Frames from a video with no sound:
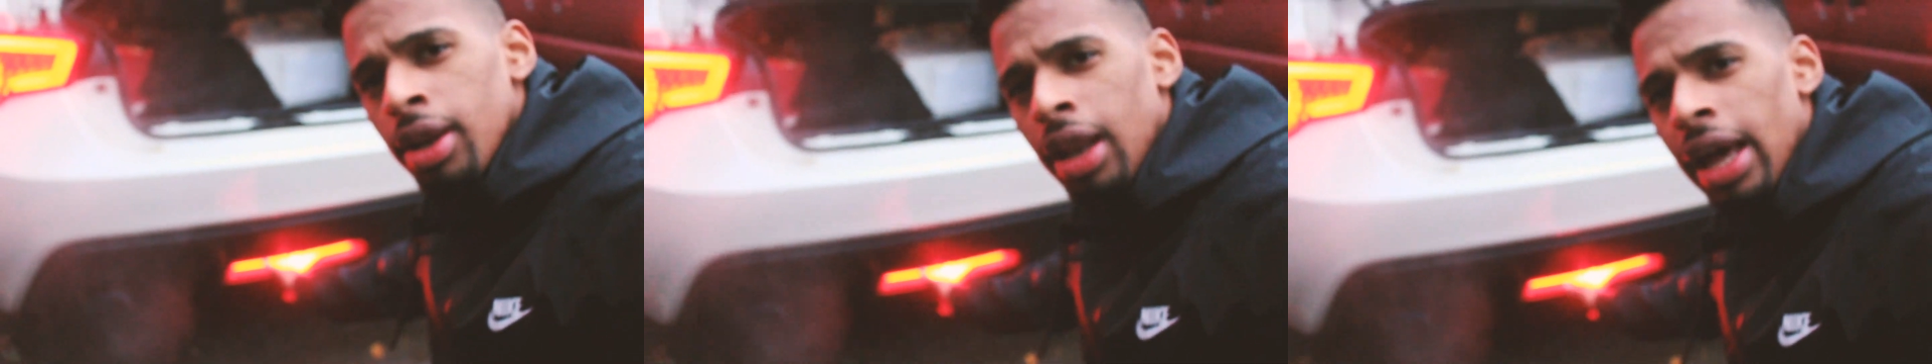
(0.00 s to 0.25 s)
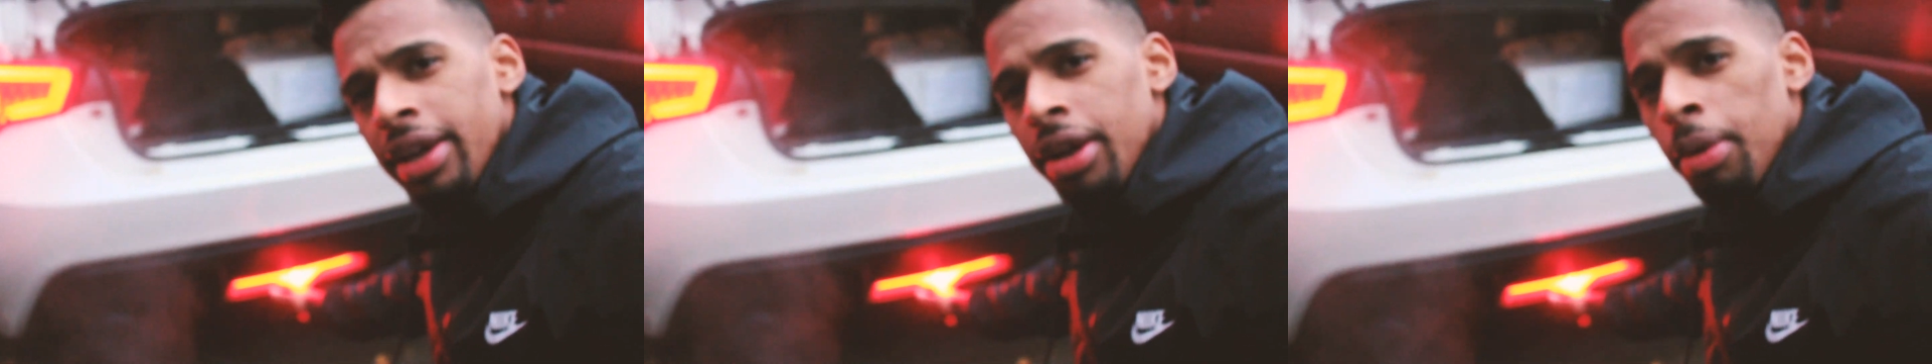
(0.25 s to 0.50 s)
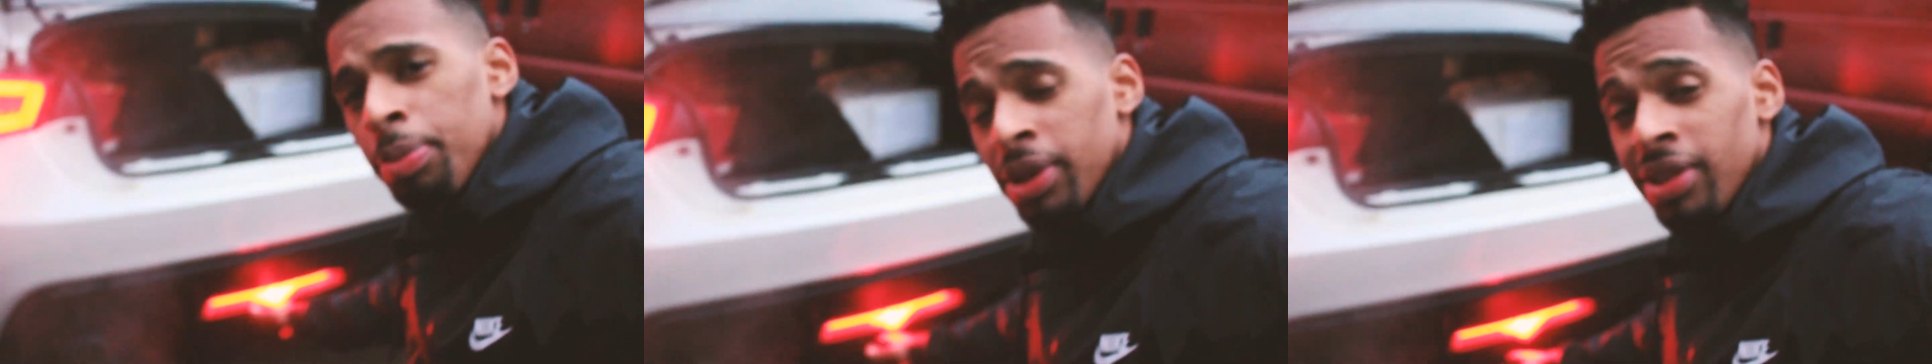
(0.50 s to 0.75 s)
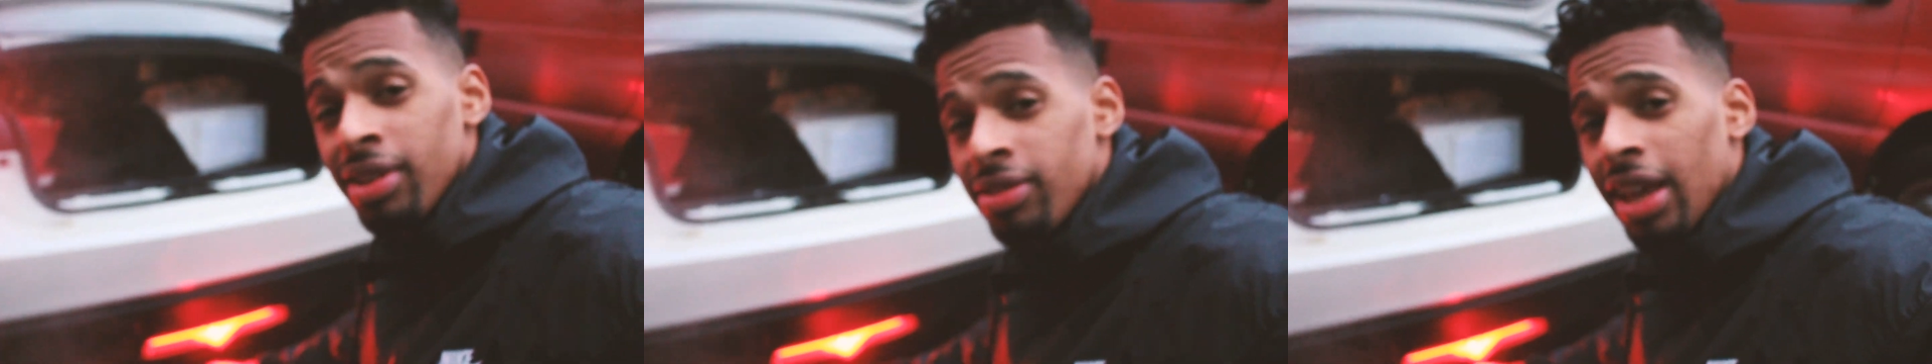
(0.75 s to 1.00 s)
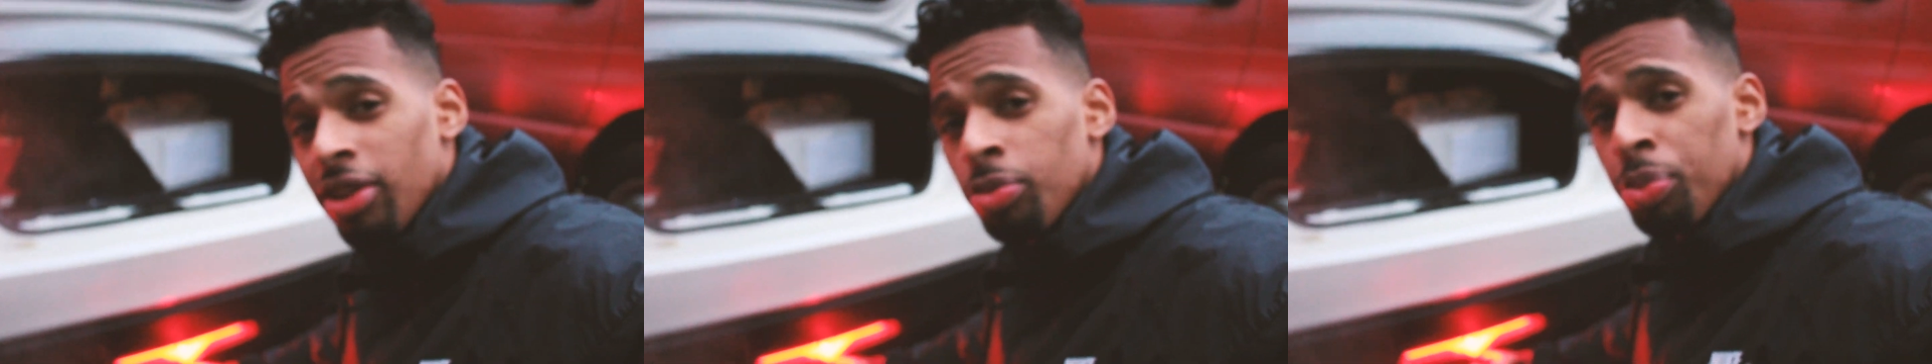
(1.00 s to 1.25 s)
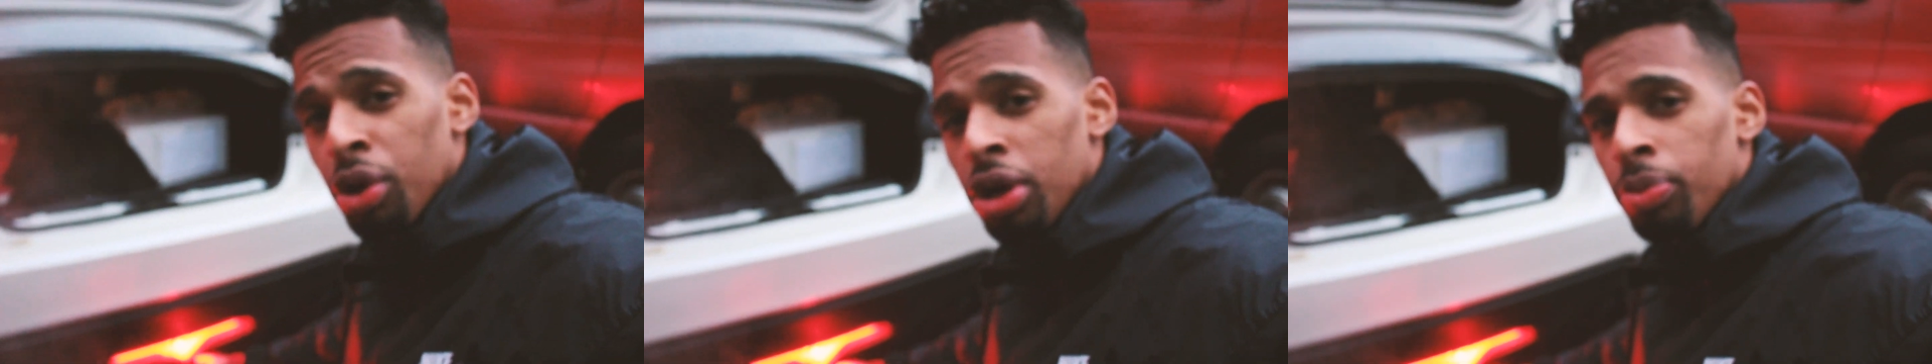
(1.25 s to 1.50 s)
light up, and it's
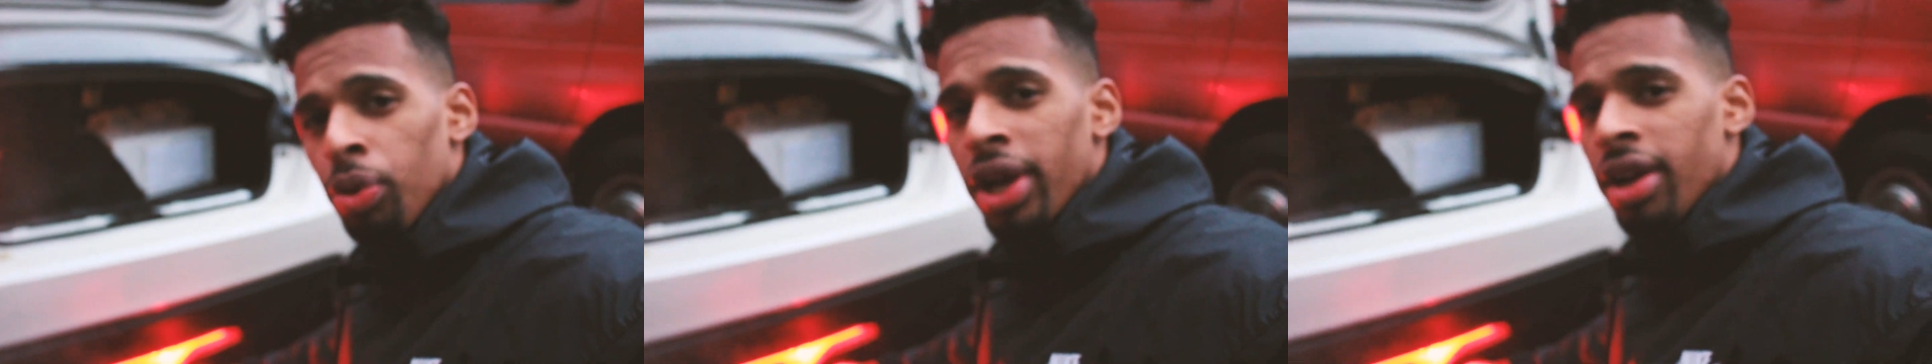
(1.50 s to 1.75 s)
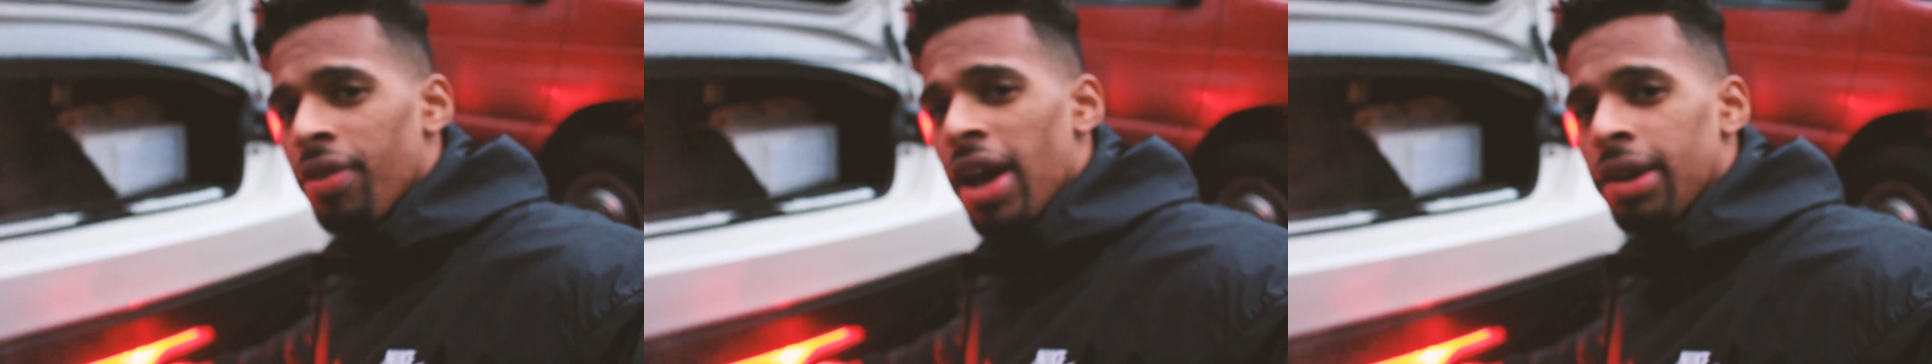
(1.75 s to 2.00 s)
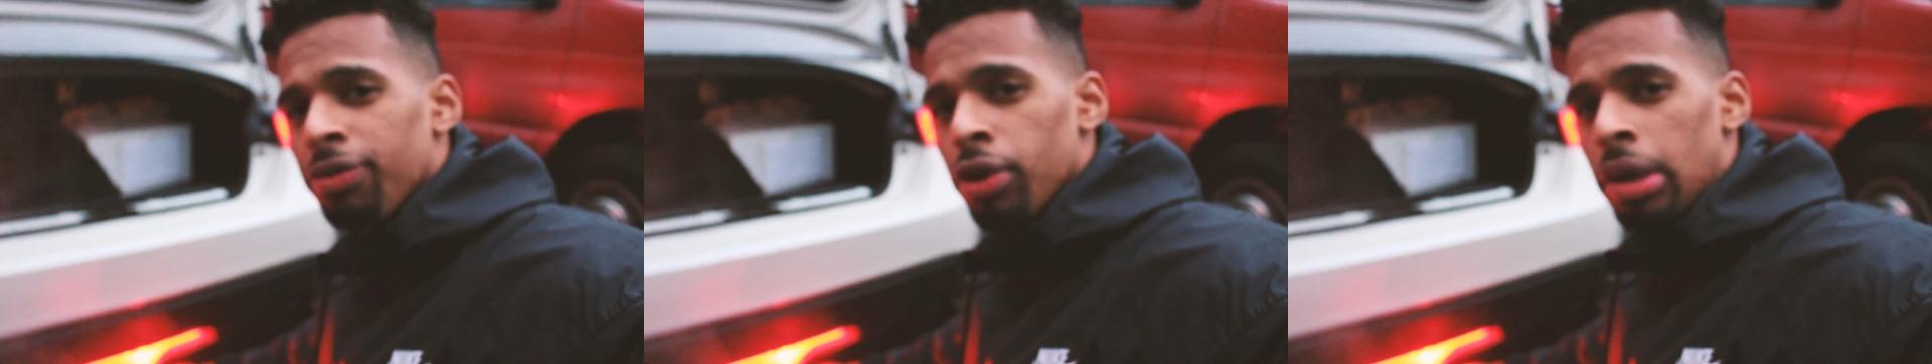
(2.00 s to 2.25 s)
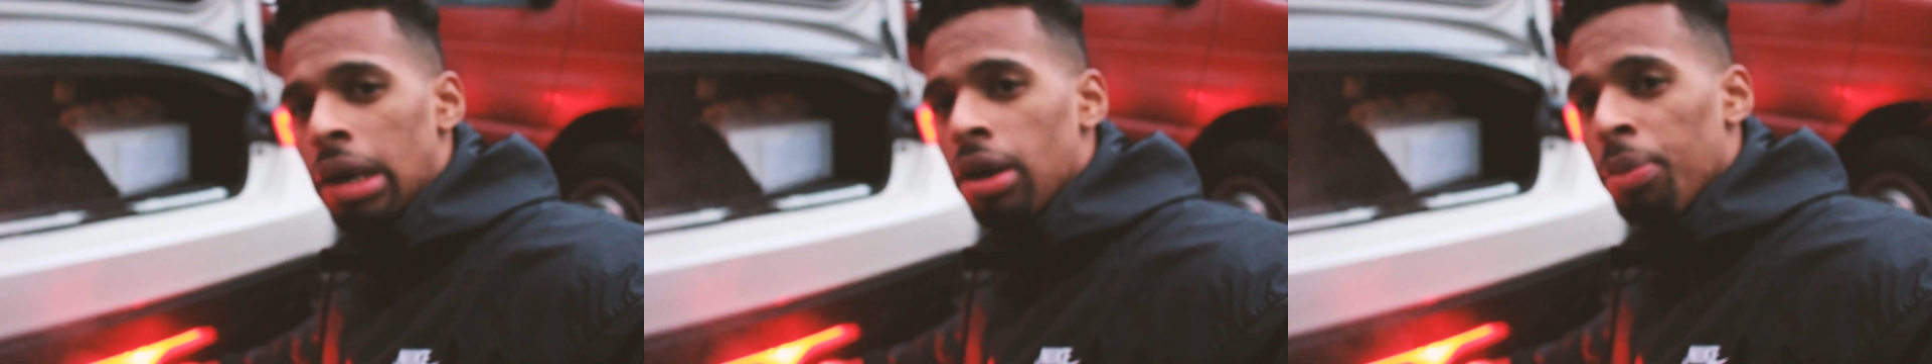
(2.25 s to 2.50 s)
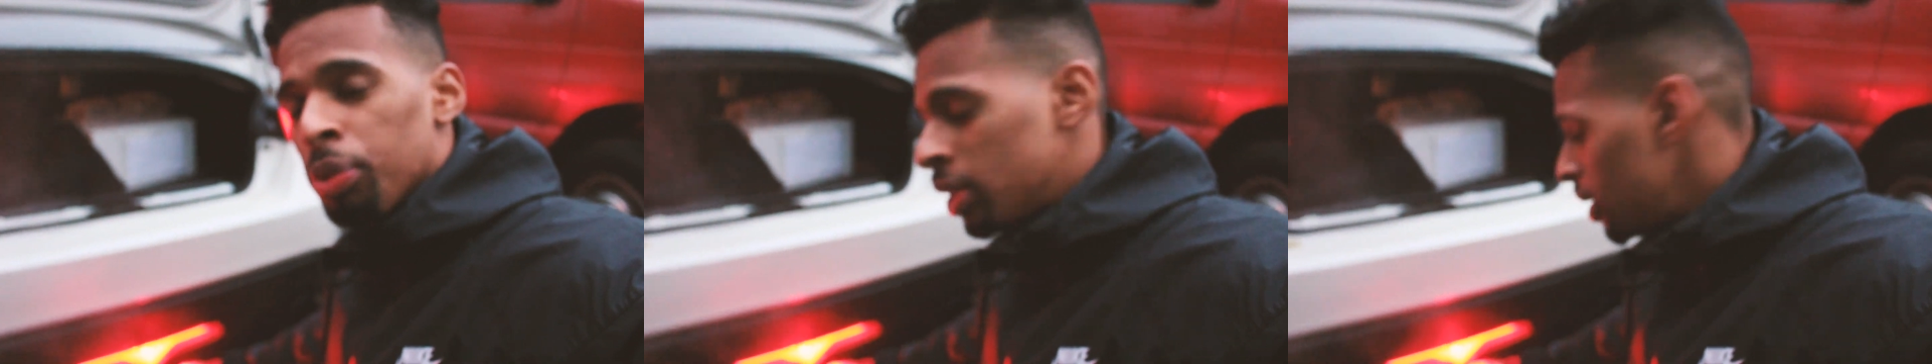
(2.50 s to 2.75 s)
actually pretty bright. I've had it for a couple